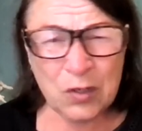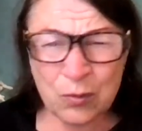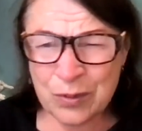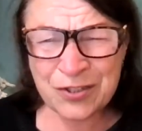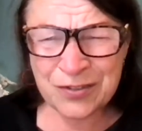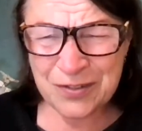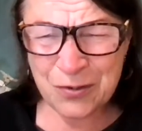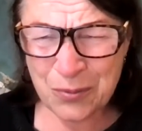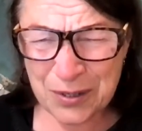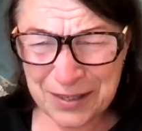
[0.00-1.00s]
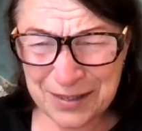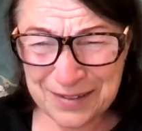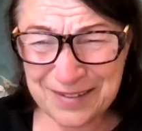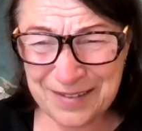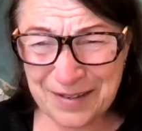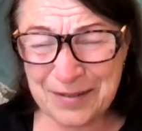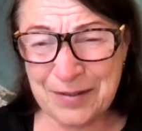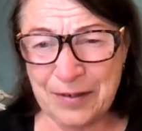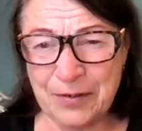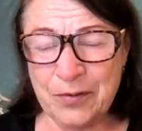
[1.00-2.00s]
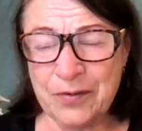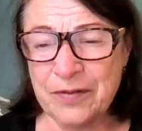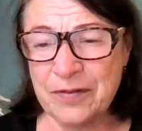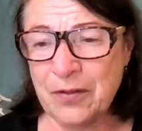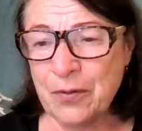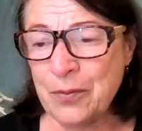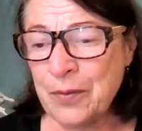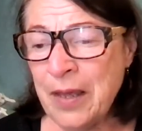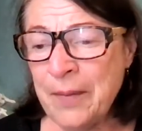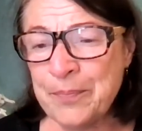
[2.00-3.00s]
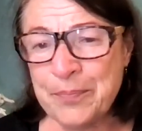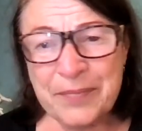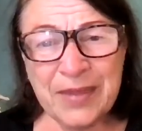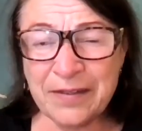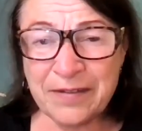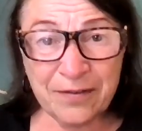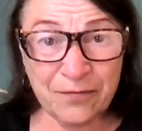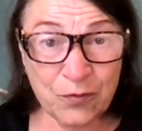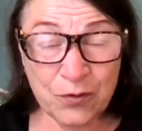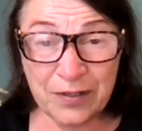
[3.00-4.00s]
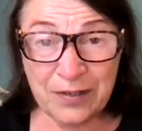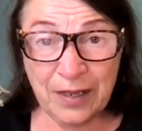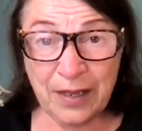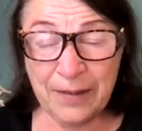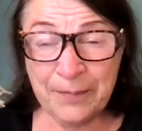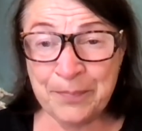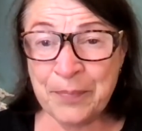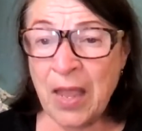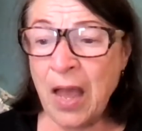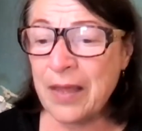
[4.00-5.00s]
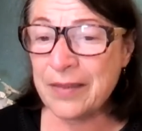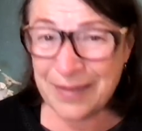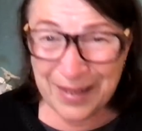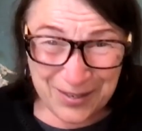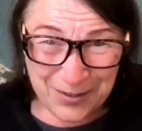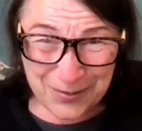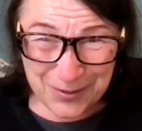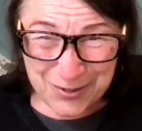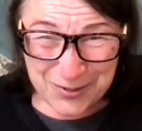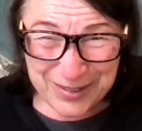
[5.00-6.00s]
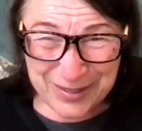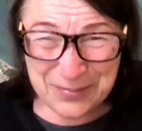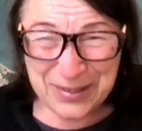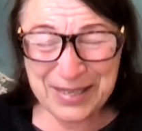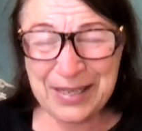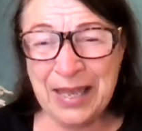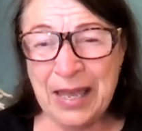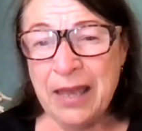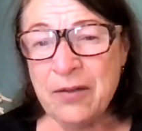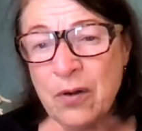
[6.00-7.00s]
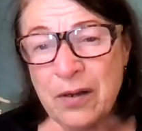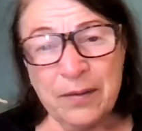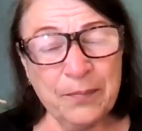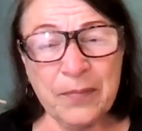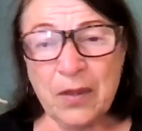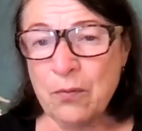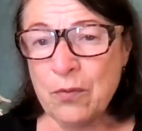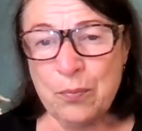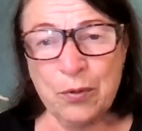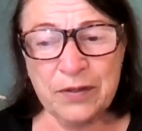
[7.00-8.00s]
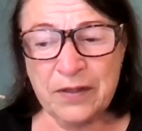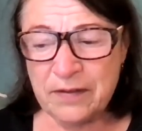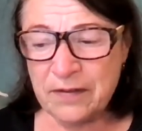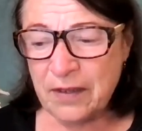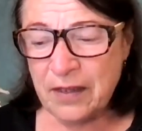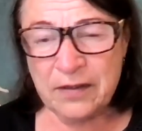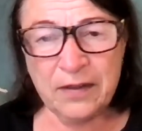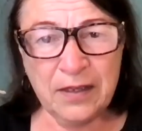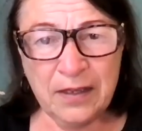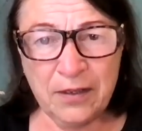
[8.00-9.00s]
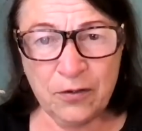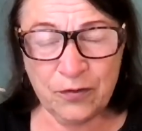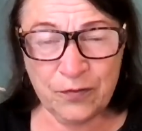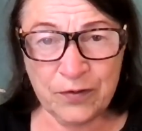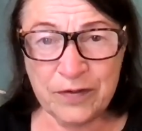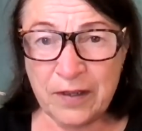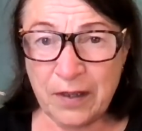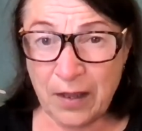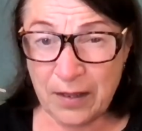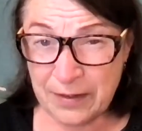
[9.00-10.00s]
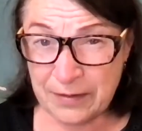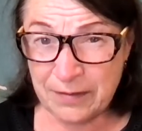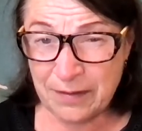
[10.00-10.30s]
We just don't want to get stuck there. So that's it for today. Thank you for joining me. And we'll put this in the university or